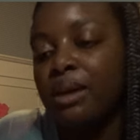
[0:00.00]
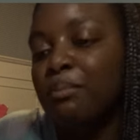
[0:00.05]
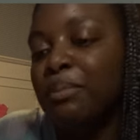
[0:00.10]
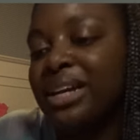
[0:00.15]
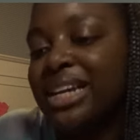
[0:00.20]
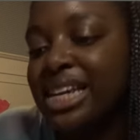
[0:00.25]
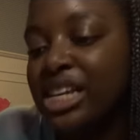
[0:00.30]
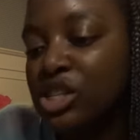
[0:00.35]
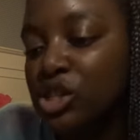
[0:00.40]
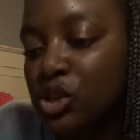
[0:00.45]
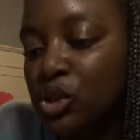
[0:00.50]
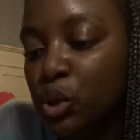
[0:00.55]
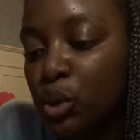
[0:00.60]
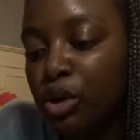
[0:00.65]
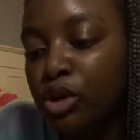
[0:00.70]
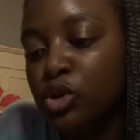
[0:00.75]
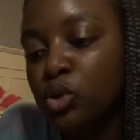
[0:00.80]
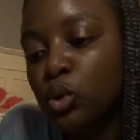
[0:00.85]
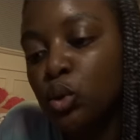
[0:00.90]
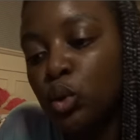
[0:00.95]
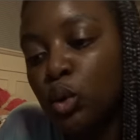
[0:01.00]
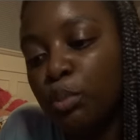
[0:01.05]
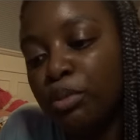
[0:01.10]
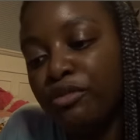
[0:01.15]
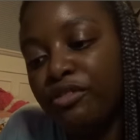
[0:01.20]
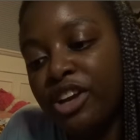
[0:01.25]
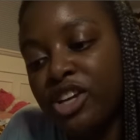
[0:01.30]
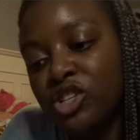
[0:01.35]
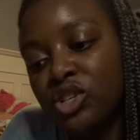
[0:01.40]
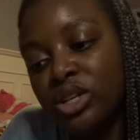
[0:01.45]
But Isadora's cool
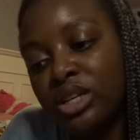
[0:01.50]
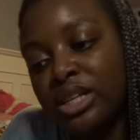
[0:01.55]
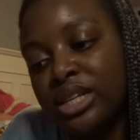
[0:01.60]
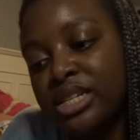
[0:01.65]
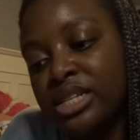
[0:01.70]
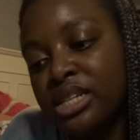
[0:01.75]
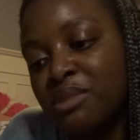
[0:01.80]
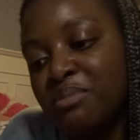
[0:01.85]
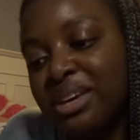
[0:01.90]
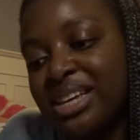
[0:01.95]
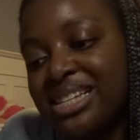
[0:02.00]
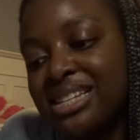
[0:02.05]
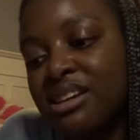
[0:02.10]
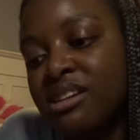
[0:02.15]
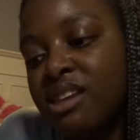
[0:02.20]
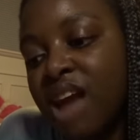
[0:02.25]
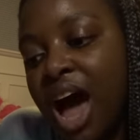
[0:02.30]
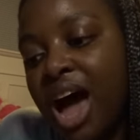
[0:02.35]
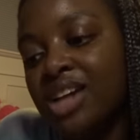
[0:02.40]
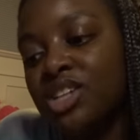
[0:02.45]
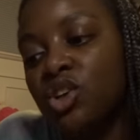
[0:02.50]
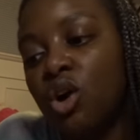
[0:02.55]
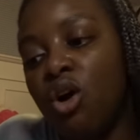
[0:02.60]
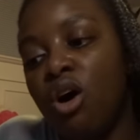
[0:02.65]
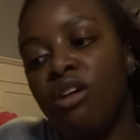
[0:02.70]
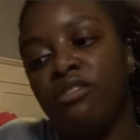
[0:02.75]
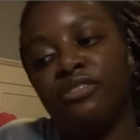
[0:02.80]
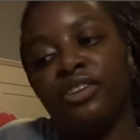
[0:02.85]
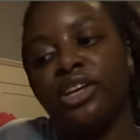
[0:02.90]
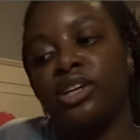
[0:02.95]
professionalism is knocked
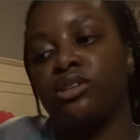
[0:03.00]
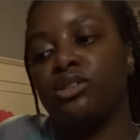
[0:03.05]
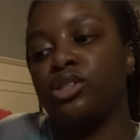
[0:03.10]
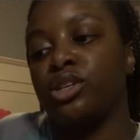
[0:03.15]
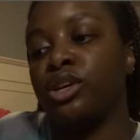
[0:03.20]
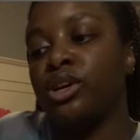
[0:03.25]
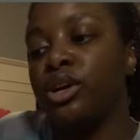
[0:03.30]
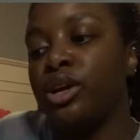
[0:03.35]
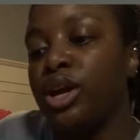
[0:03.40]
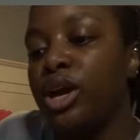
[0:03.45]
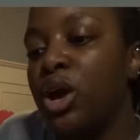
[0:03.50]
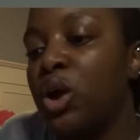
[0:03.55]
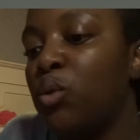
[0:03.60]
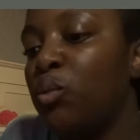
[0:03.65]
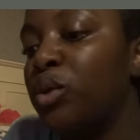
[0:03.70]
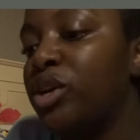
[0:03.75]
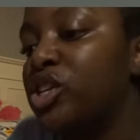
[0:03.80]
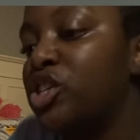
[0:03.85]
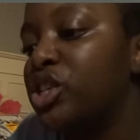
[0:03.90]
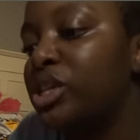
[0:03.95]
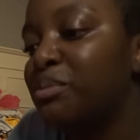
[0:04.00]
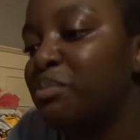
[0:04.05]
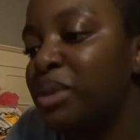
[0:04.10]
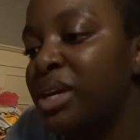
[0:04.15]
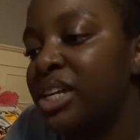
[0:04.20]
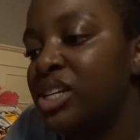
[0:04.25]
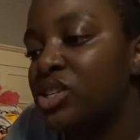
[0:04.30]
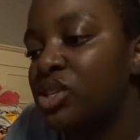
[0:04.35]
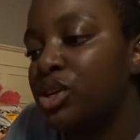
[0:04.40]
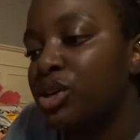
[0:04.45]
off kilter when she
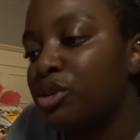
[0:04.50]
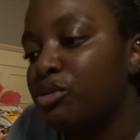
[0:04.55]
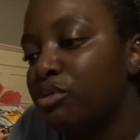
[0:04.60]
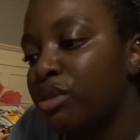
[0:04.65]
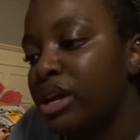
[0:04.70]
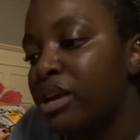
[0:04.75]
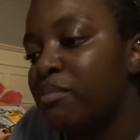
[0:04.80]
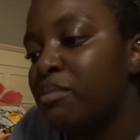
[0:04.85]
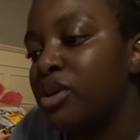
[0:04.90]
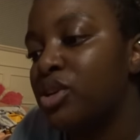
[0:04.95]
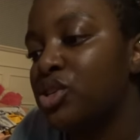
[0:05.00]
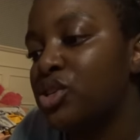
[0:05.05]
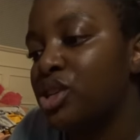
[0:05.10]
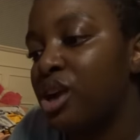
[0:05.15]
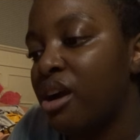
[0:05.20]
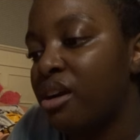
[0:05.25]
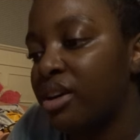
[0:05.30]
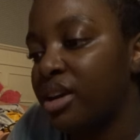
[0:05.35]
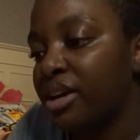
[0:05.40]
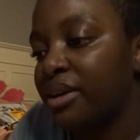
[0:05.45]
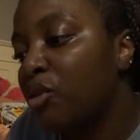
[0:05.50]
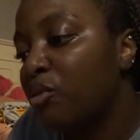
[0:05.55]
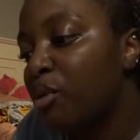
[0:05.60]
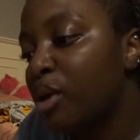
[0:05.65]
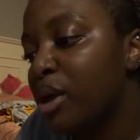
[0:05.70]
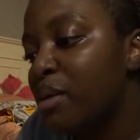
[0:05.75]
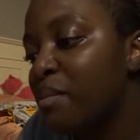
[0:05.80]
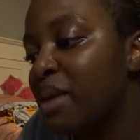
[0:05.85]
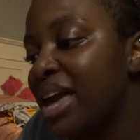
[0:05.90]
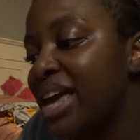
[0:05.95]
meets Karim Sarda.
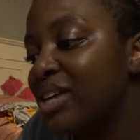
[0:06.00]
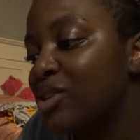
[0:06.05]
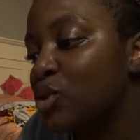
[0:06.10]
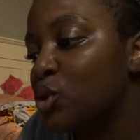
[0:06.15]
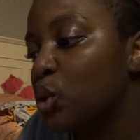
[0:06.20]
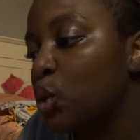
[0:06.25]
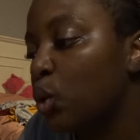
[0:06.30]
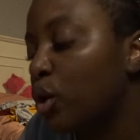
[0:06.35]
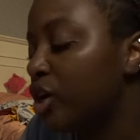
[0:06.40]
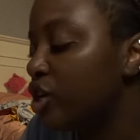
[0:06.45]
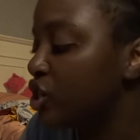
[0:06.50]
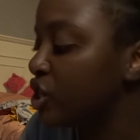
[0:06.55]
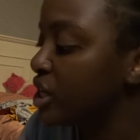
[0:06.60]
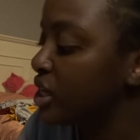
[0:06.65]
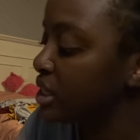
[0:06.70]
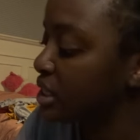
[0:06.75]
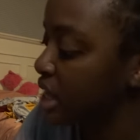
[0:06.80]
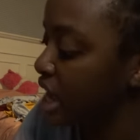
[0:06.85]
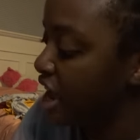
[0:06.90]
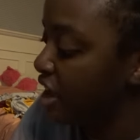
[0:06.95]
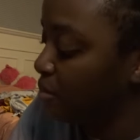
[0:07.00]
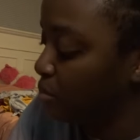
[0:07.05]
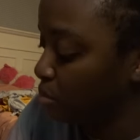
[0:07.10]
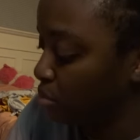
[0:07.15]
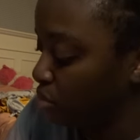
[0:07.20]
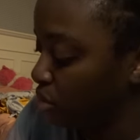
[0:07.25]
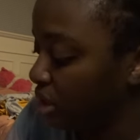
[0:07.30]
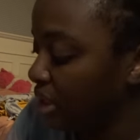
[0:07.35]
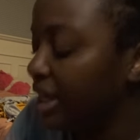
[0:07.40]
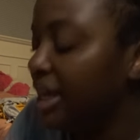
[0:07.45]
Karim is gorgeous and
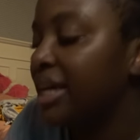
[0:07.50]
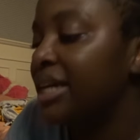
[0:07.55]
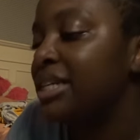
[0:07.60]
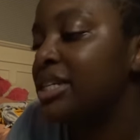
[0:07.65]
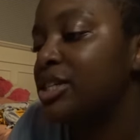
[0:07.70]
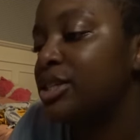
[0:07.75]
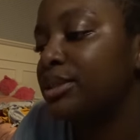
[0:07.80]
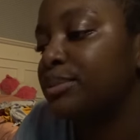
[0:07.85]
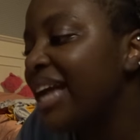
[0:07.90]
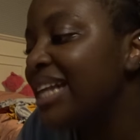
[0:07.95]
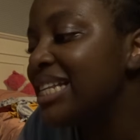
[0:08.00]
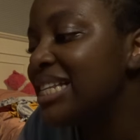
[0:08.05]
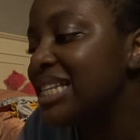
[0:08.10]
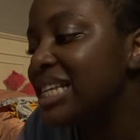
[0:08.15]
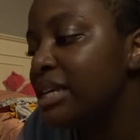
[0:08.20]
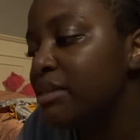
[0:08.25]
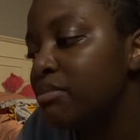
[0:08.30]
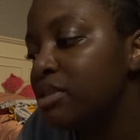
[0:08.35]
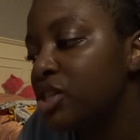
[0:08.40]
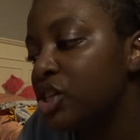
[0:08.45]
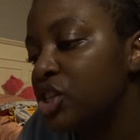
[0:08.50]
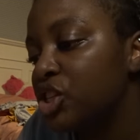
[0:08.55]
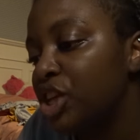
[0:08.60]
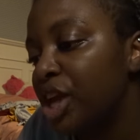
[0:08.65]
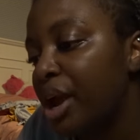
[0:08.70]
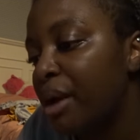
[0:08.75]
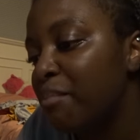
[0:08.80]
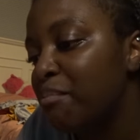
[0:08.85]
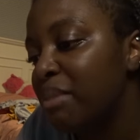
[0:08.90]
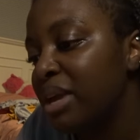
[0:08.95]
brilliant and seems to
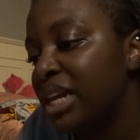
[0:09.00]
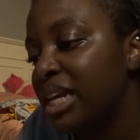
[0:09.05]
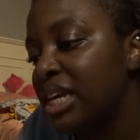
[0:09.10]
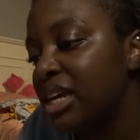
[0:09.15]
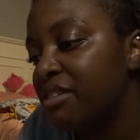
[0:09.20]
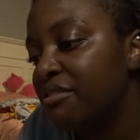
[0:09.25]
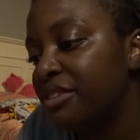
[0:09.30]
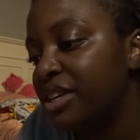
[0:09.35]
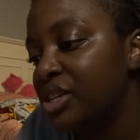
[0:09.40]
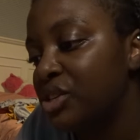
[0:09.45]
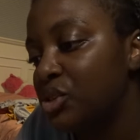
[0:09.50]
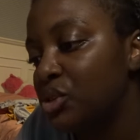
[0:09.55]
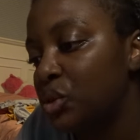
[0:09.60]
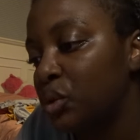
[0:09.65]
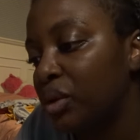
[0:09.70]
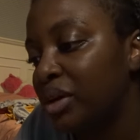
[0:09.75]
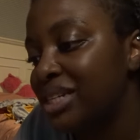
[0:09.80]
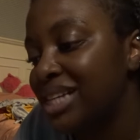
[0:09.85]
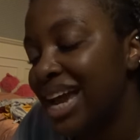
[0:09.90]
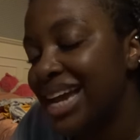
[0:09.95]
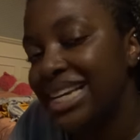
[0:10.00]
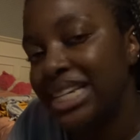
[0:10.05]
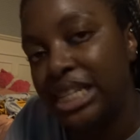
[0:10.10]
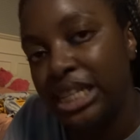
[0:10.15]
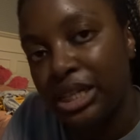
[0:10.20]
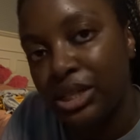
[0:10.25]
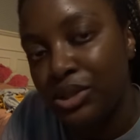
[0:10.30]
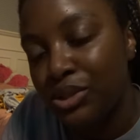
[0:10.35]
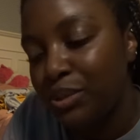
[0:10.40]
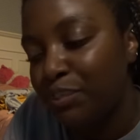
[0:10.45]
share many of Isadora's
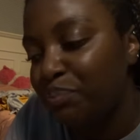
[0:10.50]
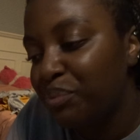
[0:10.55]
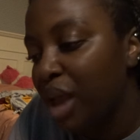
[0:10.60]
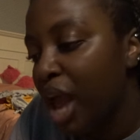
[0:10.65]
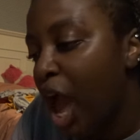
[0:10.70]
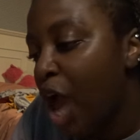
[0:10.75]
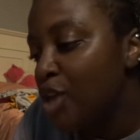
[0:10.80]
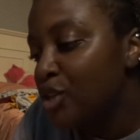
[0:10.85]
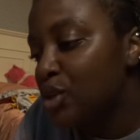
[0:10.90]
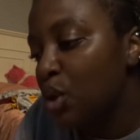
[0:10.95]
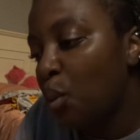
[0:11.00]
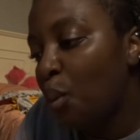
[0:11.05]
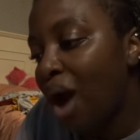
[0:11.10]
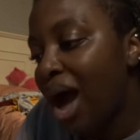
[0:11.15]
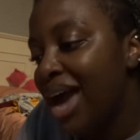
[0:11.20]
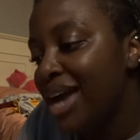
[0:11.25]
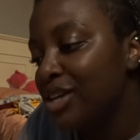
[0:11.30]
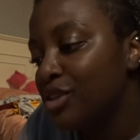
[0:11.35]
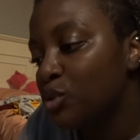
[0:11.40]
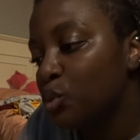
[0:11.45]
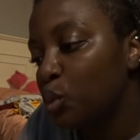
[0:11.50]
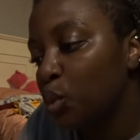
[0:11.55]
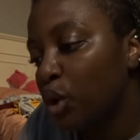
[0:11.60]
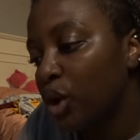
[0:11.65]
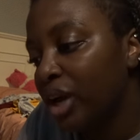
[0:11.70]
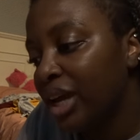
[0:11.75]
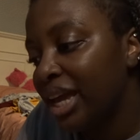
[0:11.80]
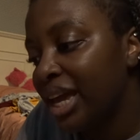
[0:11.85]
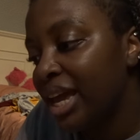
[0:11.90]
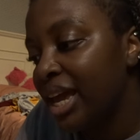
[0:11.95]
ideals. So why is
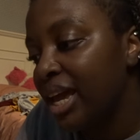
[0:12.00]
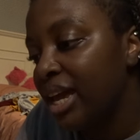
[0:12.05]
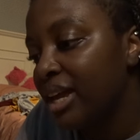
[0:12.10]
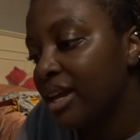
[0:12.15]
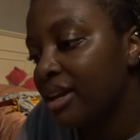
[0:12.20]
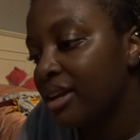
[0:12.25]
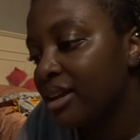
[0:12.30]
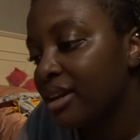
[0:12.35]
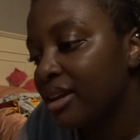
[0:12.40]
working...